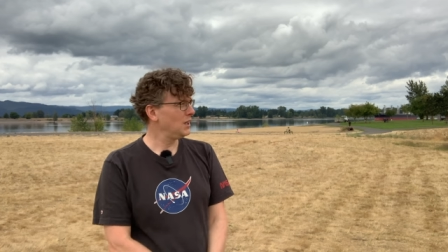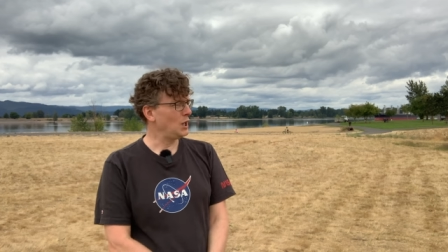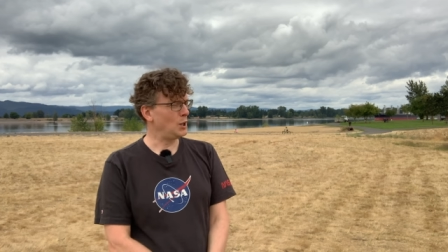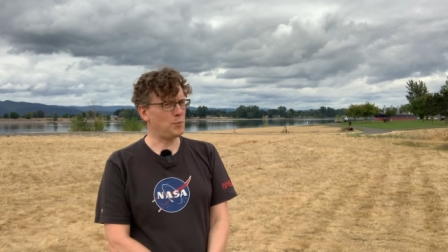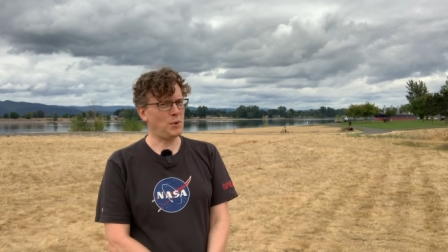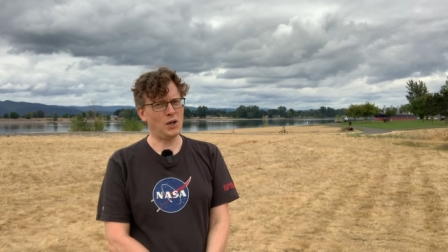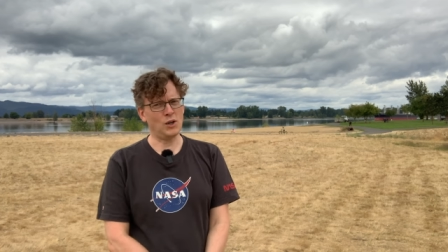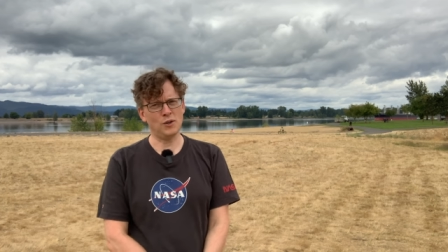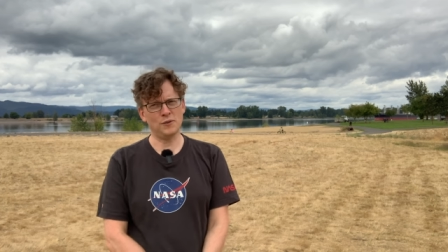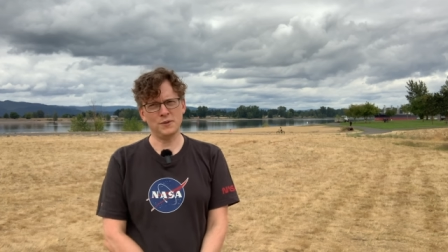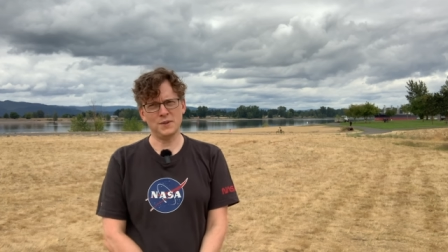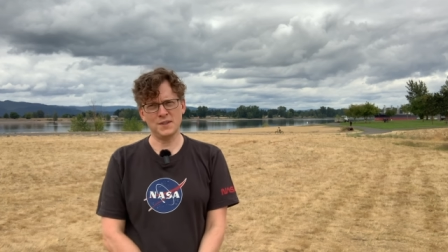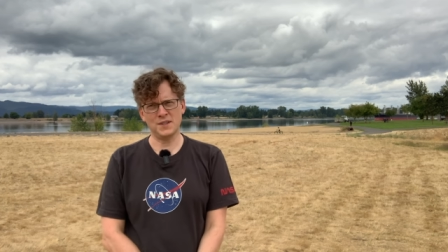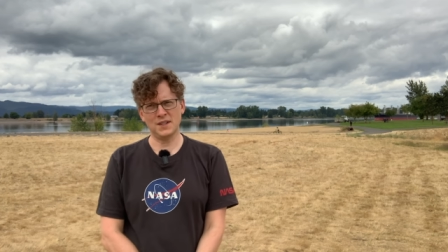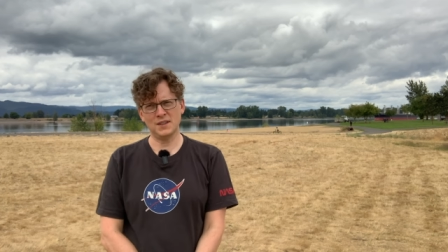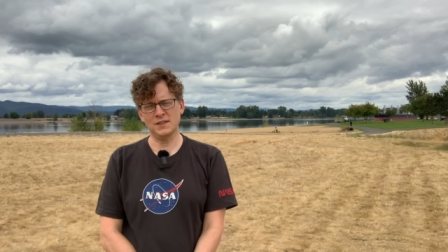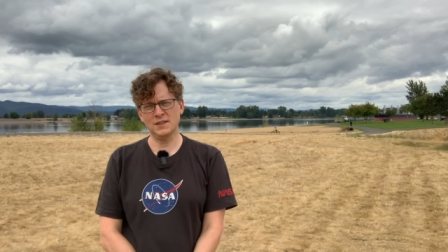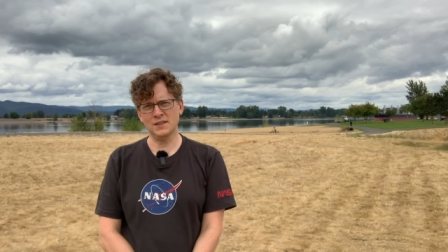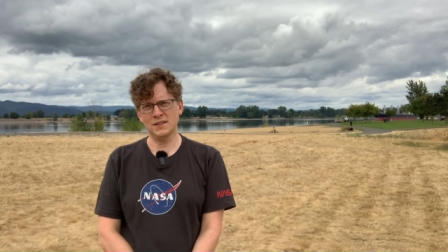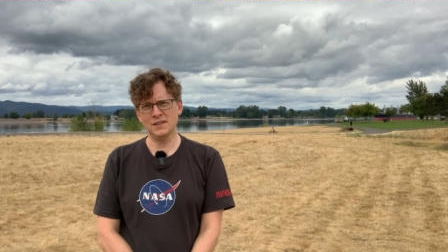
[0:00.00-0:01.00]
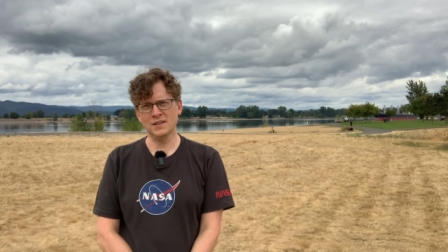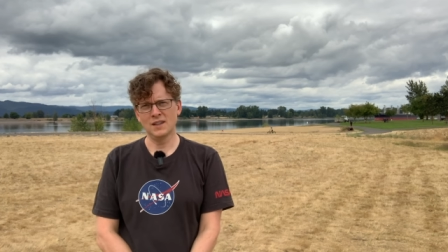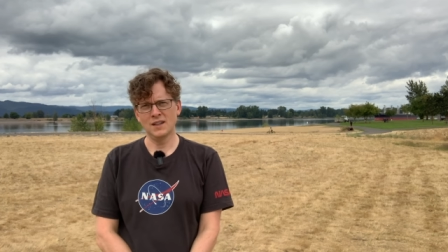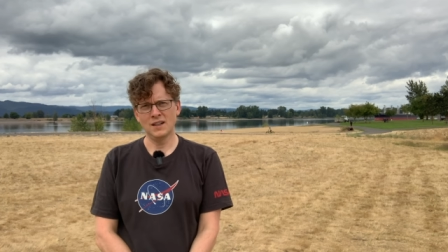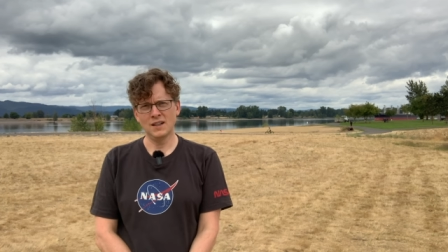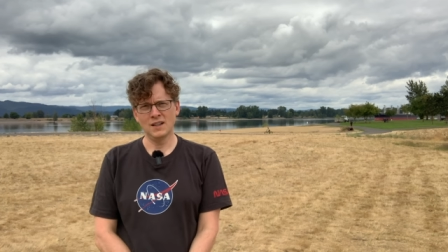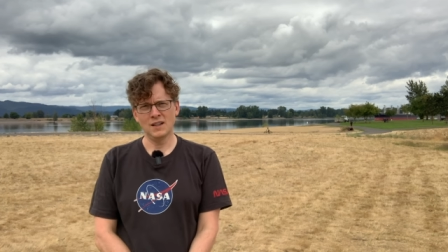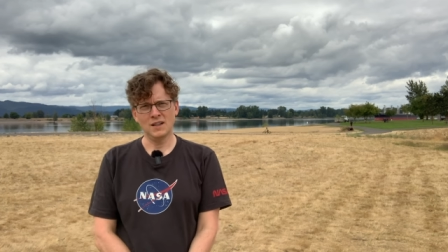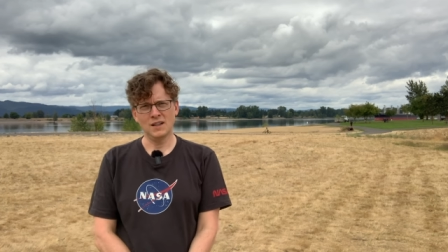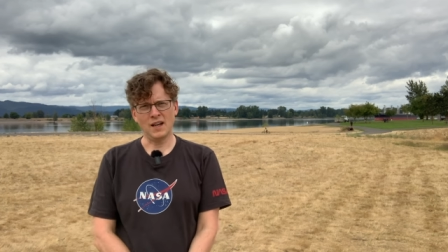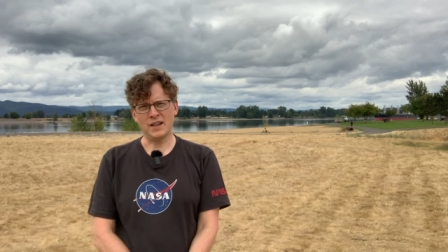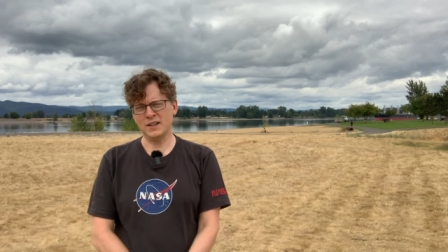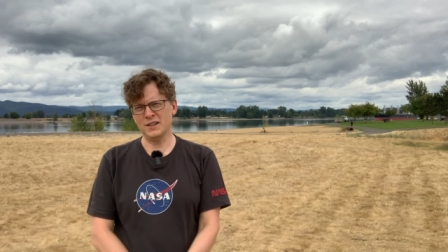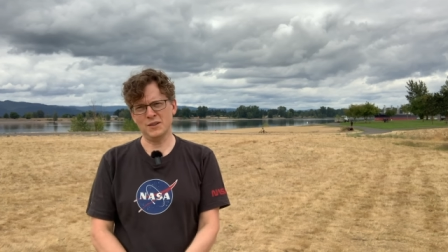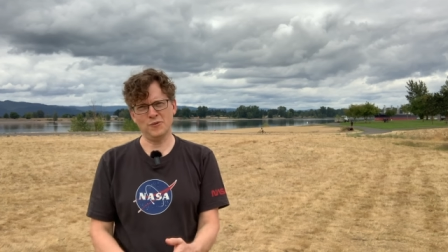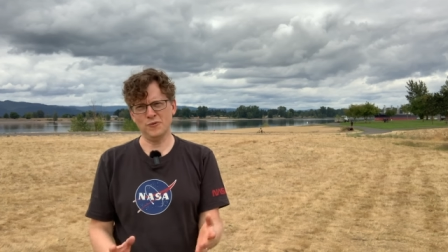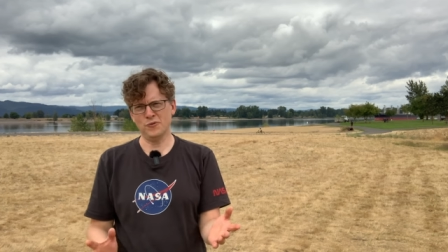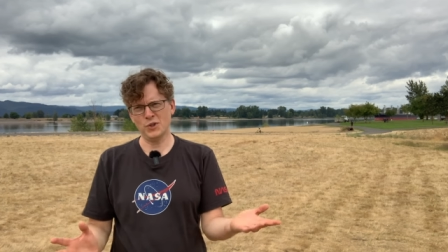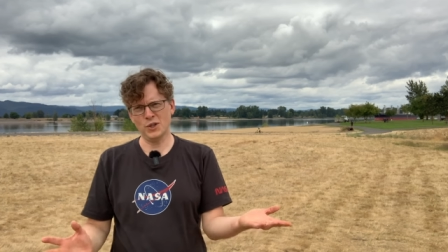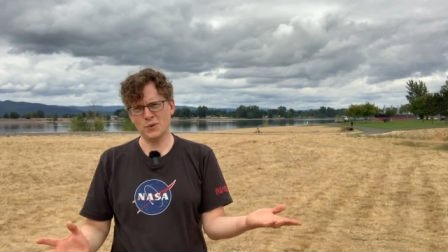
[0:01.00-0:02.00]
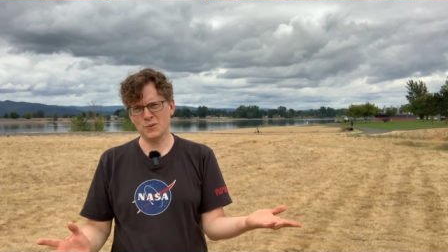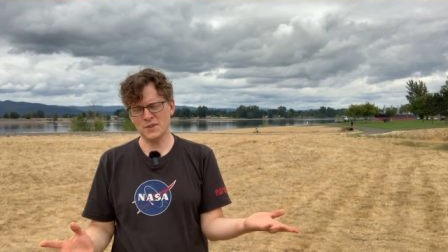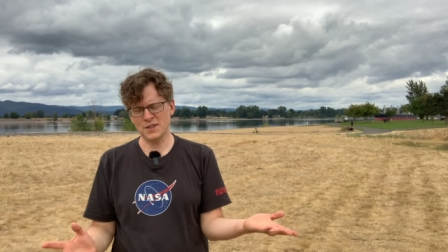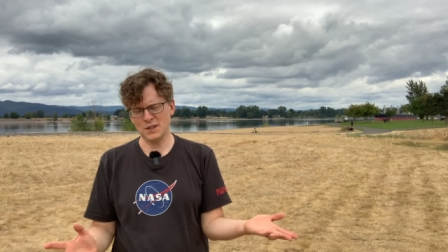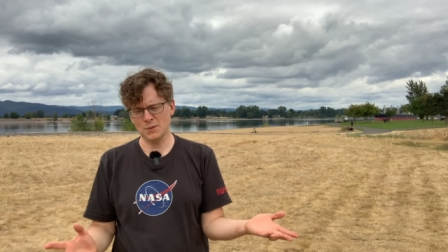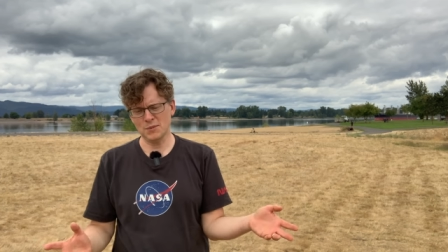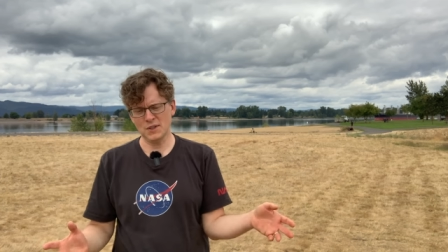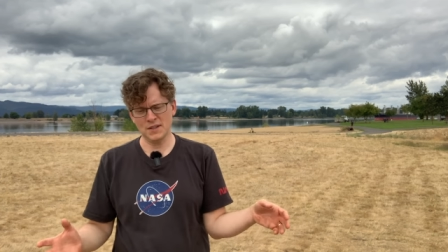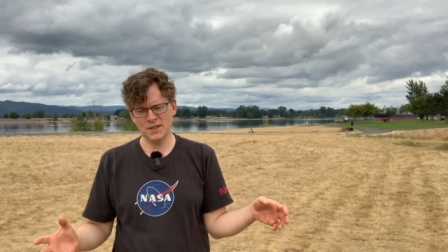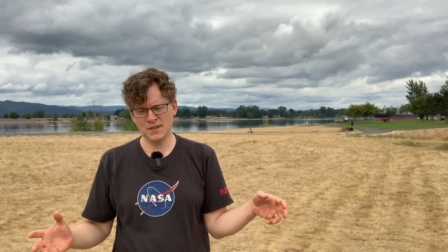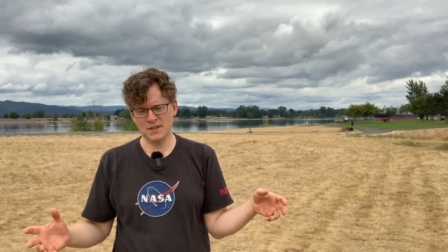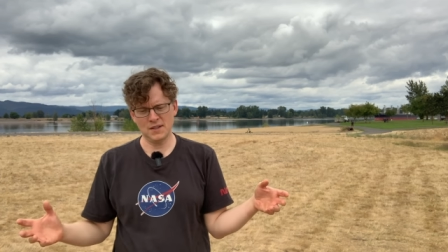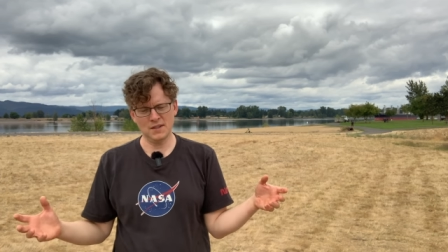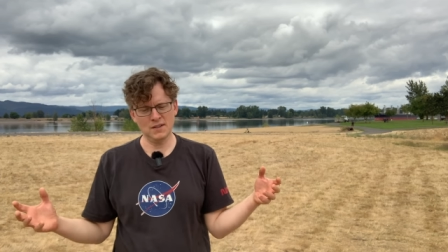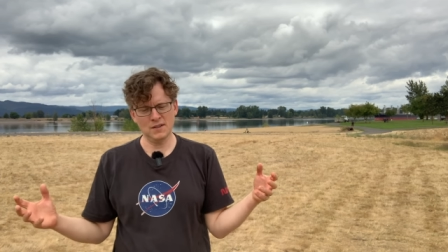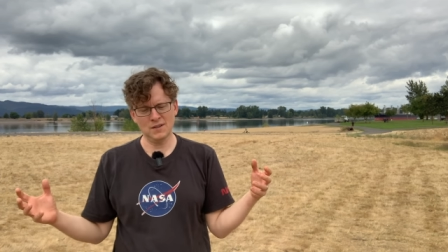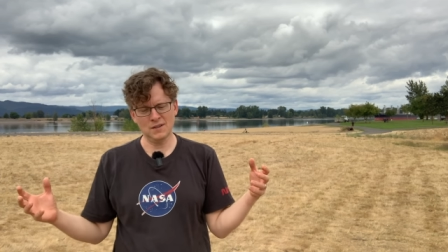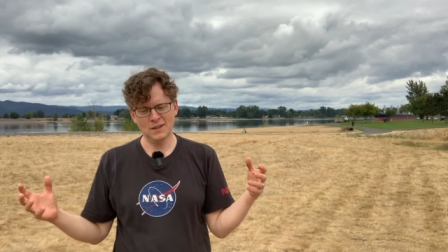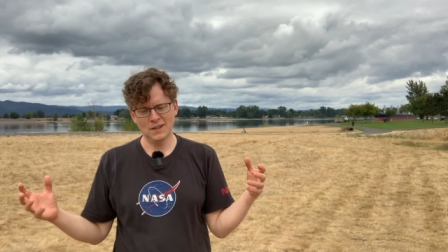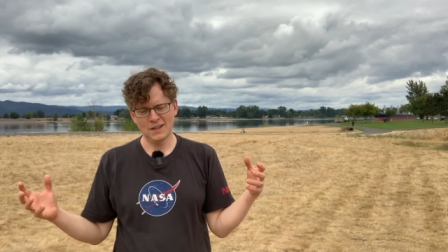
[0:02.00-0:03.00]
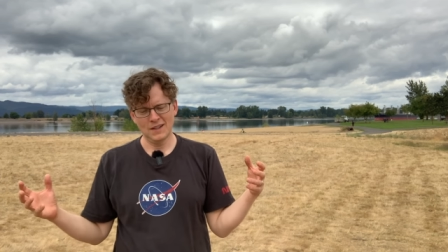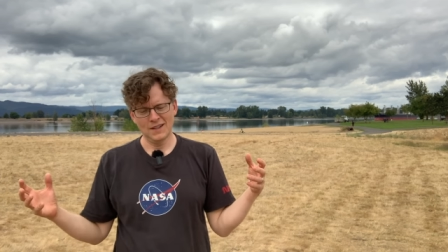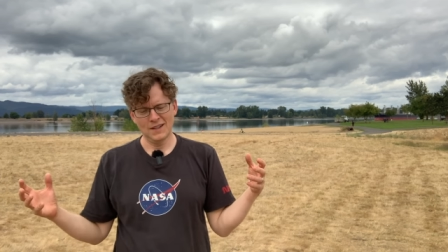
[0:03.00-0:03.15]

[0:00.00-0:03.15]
a powerful signal on a different frequency, but is still